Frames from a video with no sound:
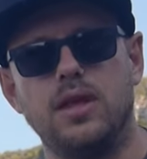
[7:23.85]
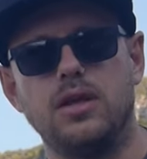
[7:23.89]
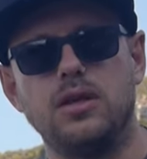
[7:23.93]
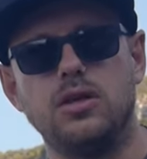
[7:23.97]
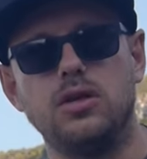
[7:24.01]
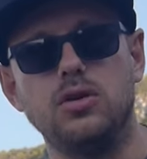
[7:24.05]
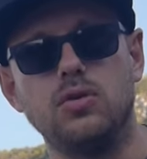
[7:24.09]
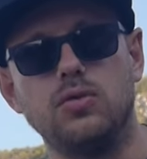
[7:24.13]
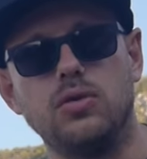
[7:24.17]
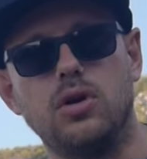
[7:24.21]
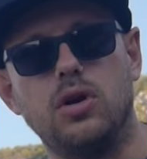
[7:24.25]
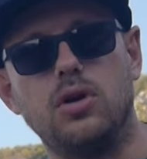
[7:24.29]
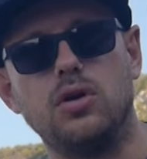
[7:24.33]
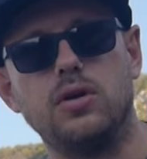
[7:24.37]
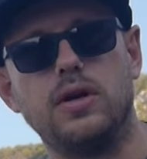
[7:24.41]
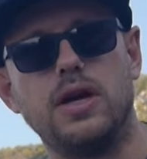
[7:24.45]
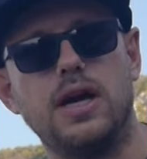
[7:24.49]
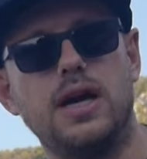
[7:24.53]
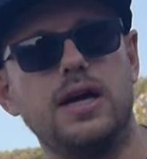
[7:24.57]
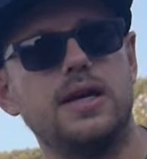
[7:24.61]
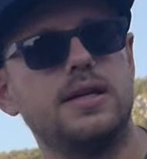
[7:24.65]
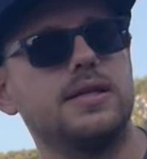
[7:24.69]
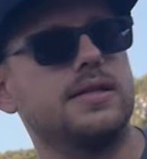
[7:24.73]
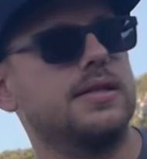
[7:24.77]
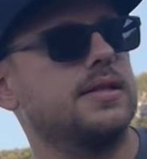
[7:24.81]
You know,
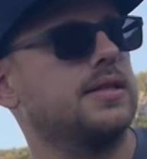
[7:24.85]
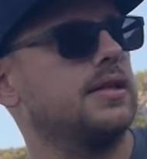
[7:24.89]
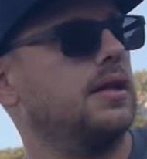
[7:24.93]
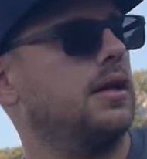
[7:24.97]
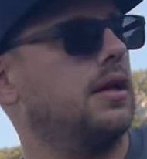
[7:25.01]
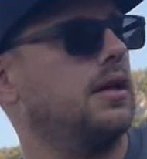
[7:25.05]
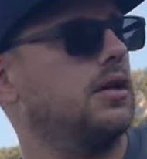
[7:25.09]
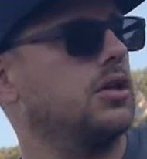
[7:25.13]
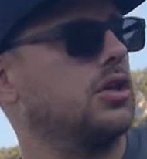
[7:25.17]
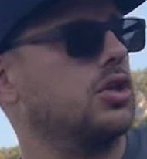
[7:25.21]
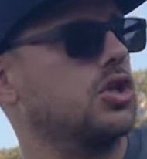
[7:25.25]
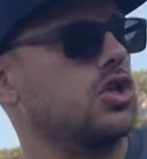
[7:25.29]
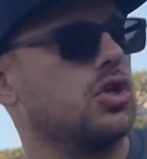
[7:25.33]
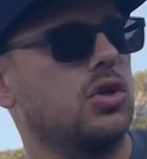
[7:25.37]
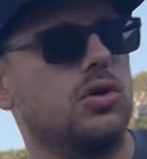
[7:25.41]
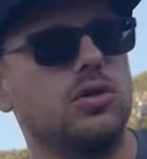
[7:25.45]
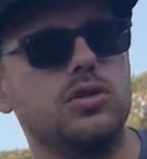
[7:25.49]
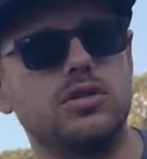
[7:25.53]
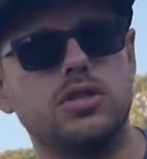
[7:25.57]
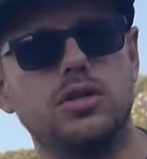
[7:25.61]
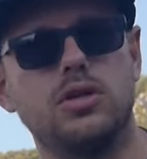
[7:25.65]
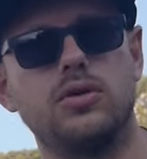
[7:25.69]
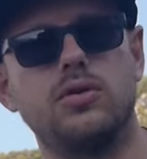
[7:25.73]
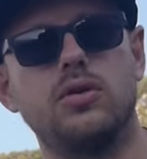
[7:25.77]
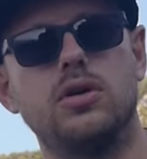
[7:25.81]
guys,
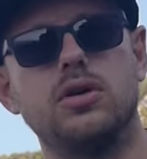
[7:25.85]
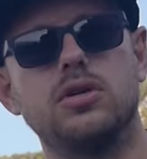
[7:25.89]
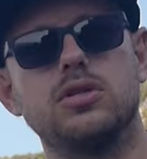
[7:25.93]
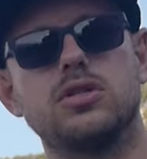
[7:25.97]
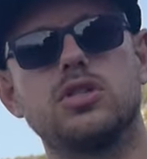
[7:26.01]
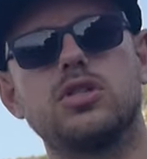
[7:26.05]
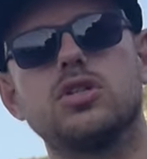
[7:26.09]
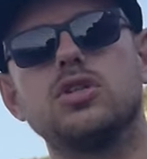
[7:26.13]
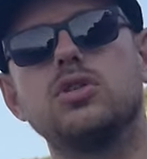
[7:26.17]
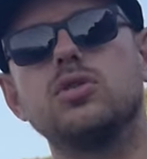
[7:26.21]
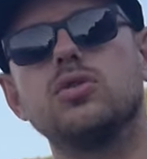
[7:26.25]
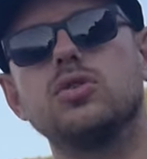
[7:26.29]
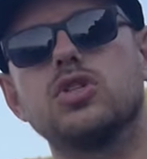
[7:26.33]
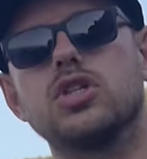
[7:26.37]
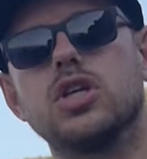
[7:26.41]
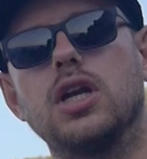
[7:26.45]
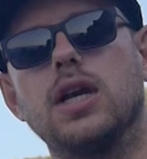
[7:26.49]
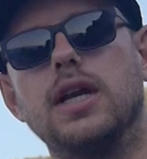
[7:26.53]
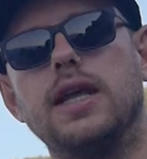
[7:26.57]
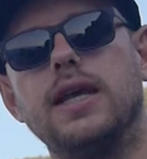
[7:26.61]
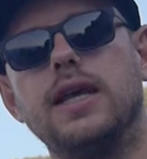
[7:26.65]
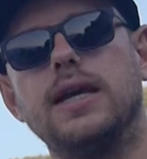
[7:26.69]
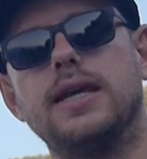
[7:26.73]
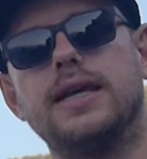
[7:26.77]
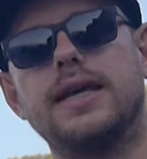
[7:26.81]
shorter rods
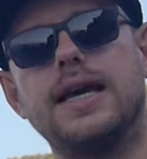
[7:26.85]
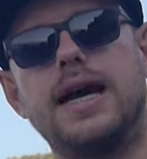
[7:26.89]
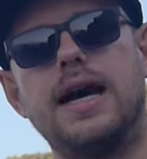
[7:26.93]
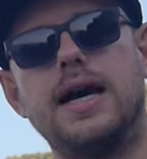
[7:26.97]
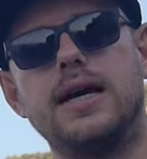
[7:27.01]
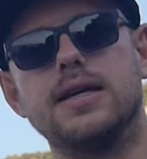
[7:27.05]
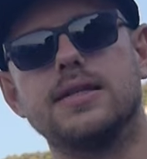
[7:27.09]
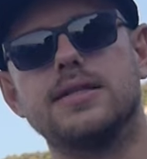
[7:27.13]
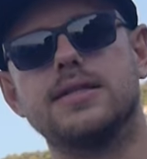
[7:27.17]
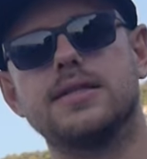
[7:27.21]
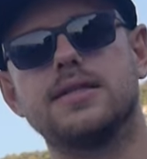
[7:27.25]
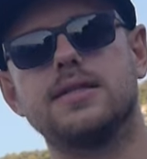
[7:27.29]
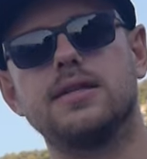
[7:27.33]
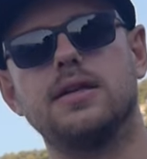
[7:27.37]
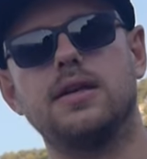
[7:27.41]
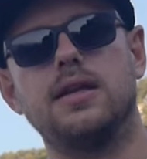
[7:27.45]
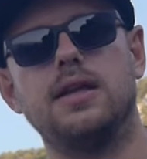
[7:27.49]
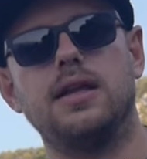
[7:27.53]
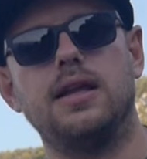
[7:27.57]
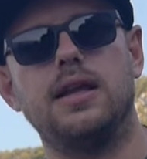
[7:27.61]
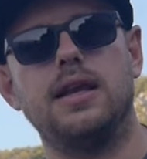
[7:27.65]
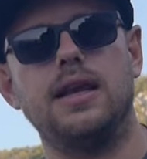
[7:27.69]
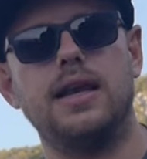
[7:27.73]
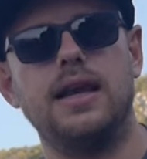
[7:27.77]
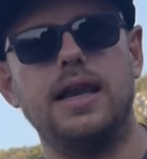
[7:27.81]
usually cast
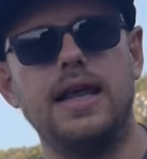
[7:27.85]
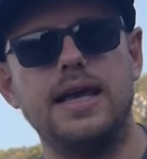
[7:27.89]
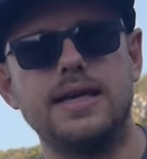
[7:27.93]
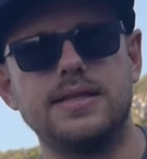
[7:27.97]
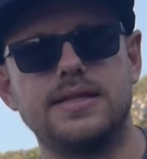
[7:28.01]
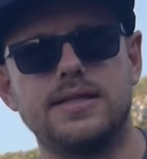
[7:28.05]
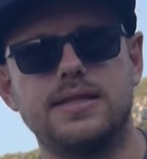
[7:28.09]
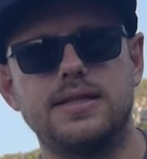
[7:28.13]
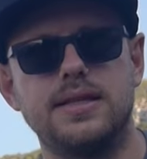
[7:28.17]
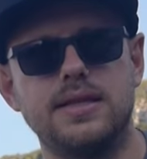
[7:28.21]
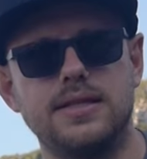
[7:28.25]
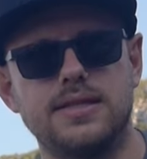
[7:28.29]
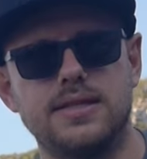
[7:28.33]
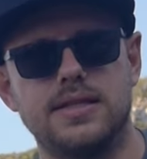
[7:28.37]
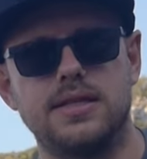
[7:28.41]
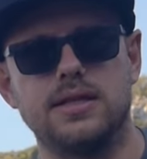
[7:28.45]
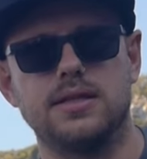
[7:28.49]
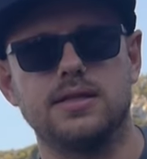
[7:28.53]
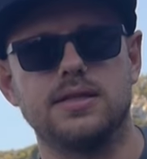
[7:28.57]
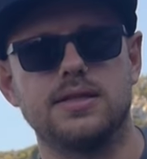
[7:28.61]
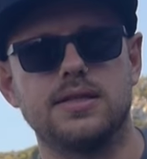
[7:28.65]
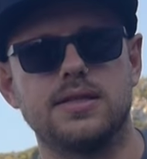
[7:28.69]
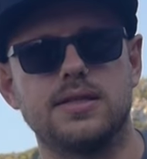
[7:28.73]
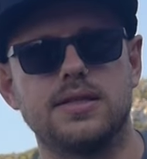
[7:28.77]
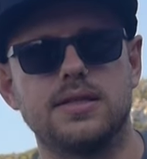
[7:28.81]
less
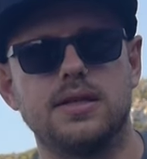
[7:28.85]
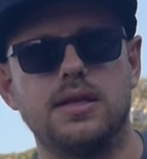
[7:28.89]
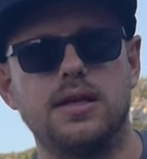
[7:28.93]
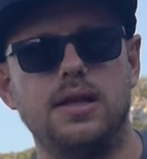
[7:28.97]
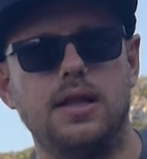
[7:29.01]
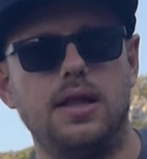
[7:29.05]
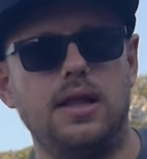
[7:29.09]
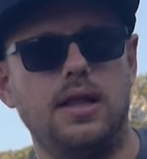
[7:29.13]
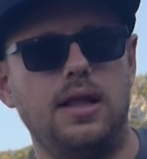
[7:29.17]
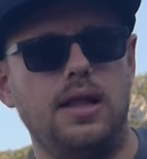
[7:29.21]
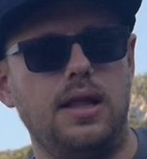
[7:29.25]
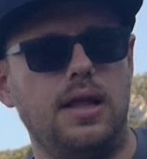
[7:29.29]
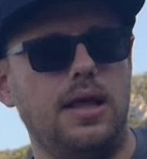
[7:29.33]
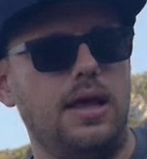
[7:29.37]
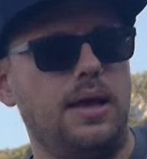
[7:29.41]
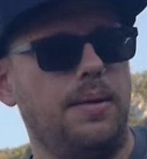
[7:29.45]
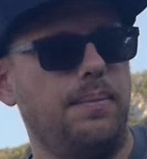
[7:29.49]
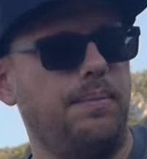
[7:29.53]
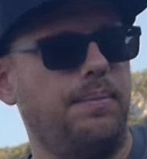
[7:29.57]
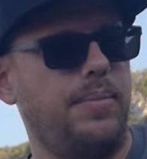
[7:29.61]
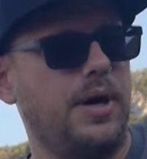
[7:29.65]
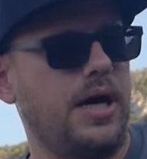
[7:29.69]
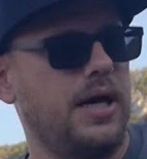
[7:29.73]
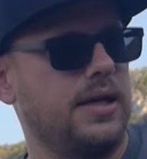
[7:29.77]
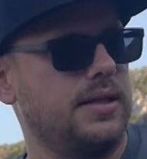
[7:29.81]
distance,
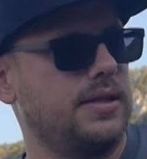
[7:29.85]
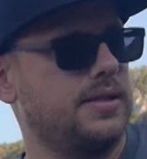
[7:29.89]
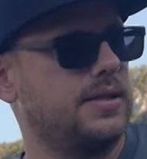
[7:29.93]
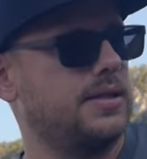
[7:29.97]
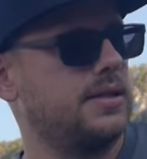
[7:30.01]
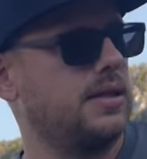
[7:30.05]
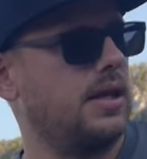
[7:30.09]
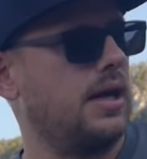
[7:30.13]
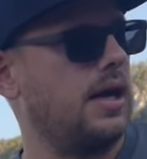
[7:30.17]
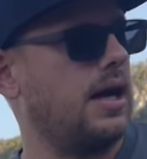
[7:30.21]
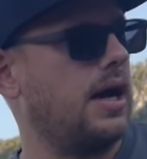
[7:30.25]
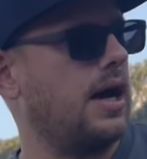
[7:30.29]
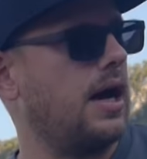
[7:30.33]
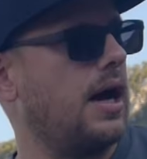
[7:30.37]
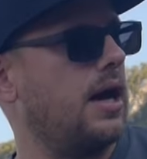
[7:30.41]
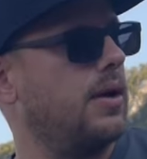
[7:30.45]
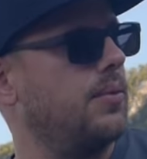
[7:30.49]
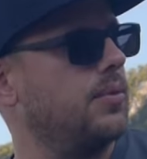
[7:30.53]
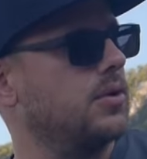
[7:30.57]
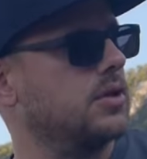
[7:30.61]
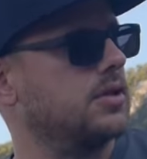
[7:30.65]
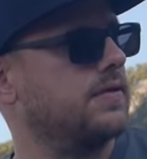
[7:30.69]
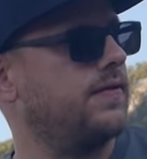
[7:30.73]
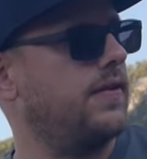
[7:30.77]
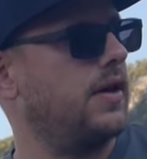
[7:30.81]
but I
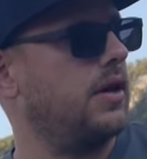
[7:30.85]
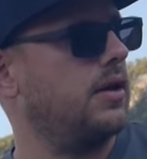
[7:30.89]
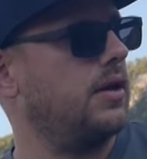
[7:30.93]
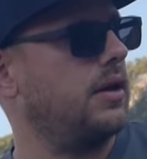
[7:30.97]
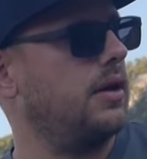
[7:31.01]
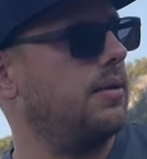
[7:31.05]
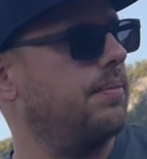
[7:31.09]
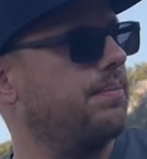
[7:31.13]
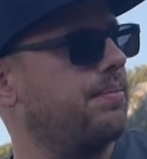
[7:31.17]
was very